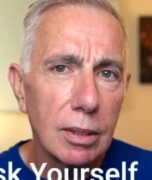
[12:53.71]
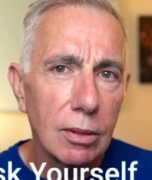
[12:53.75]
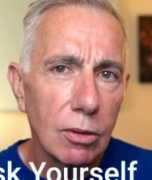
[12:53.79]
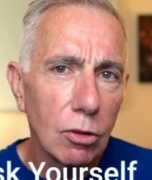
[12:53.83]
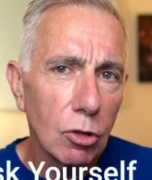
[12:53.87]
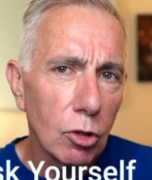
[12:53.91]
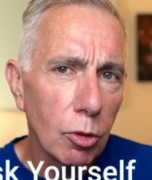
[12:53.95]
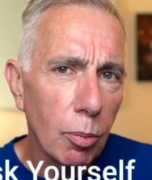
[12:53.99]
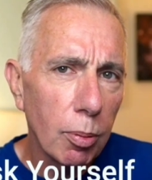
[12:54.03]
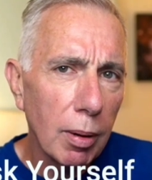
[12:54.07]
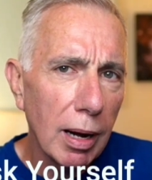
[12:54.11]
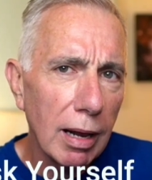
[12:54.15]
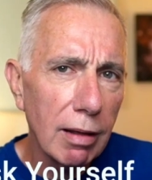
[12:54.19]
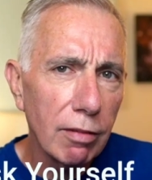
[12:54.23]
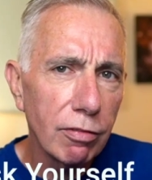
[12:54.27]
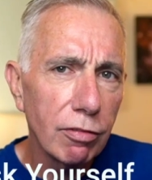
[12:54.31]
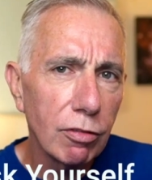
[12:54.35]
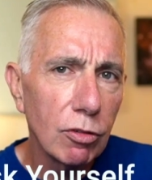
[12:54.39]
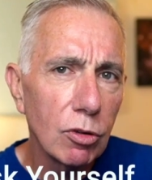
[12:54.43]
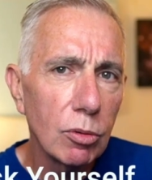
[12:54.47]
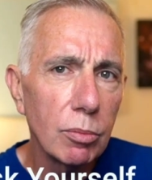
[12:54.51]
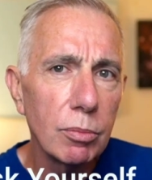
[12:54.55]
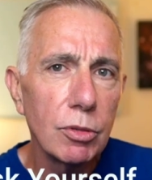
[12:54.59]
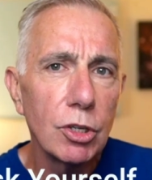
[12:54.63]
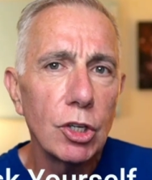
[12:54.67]
or the
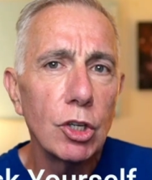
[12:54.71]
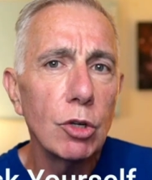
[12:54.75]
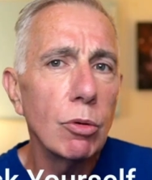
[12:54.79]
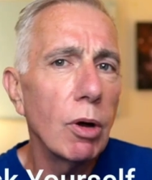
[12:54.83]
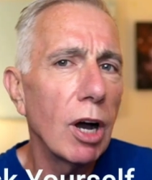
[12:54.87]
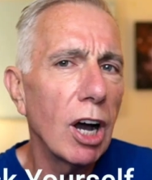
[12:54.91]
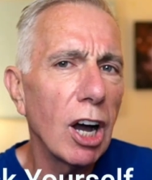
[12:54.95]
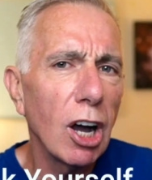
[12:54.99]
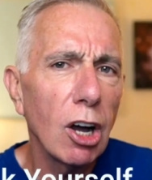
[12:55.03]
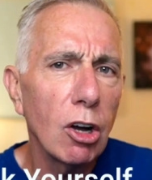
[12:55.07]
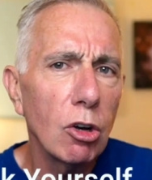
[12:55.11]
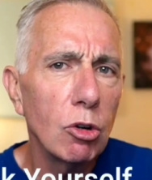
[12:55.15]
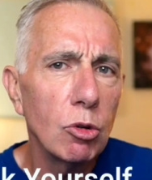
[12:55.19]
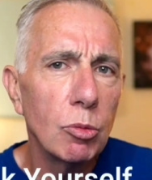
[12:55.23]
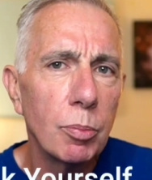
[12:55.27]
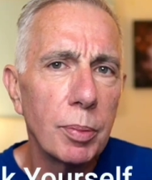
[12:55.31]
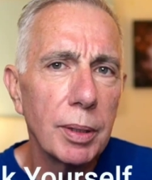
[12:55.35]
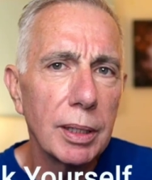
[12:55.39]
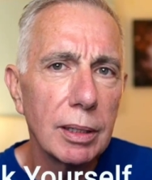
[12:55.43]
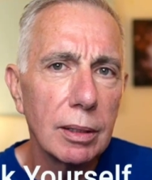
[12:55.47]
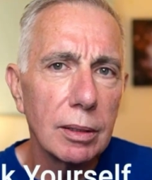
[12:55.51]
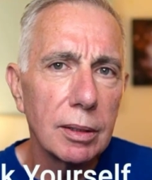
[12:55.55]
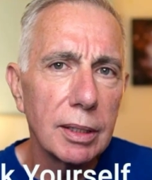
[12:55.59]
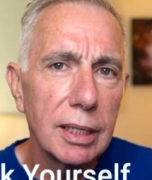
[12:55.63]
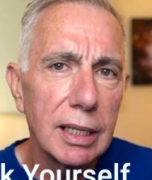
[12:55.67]
platform you hope
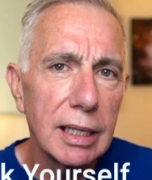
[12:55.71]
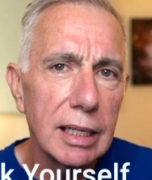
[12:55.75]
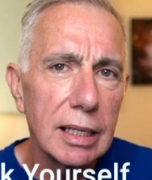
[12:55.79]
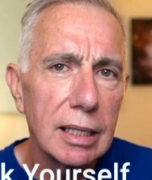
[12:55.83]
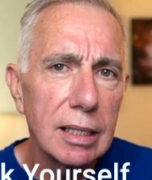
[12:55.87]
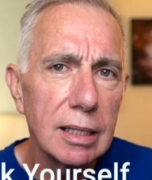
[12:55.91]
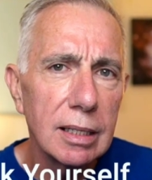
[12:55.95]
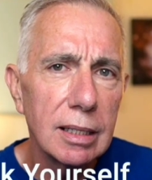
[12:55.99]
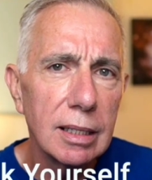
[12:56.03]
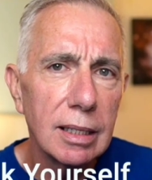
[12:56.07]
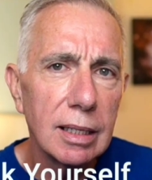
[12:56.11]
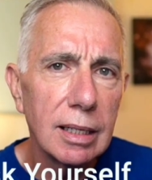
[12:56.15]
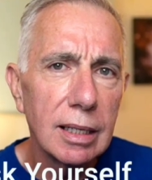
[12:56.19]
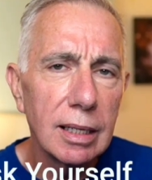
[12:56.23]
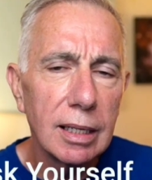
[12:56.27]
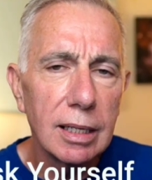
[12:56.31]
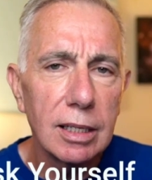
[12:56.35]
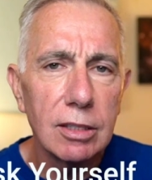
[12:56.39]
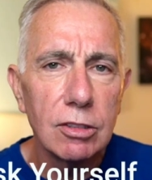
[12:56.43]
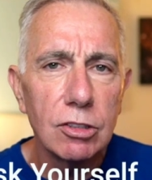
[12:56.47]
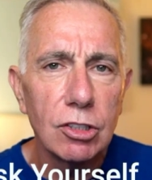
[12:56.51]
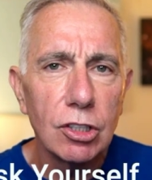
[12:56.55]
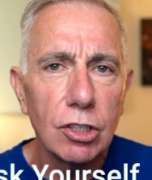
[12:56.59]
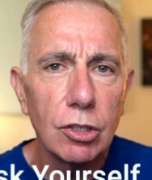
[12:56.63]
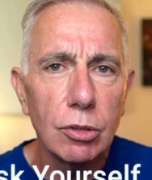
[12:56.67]
it'll need
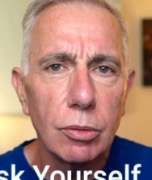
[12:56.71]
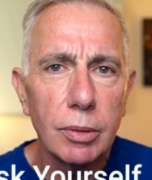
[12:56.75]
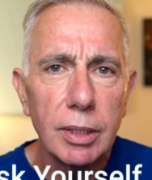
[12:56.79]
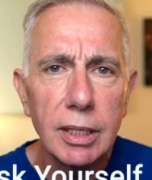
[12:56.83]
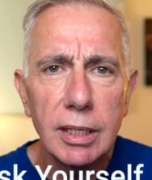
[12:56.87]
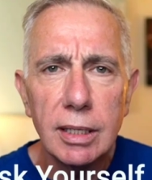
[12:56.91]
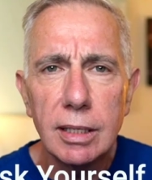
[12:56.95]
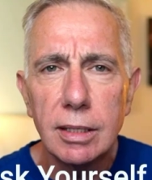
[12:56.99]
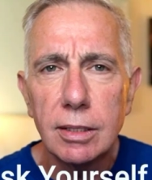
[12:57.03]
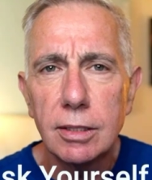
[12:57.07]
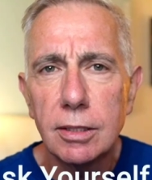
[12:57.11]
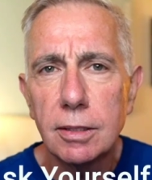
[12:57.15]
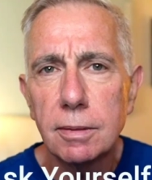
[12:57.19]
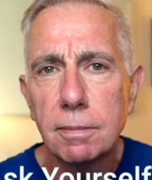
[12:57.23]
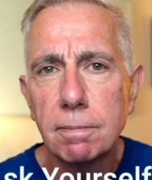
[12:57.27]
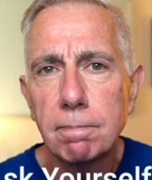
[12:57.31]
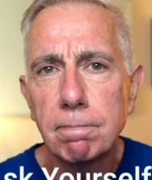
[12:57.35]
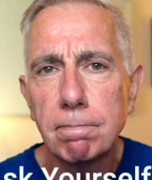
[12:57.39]
in 2 years?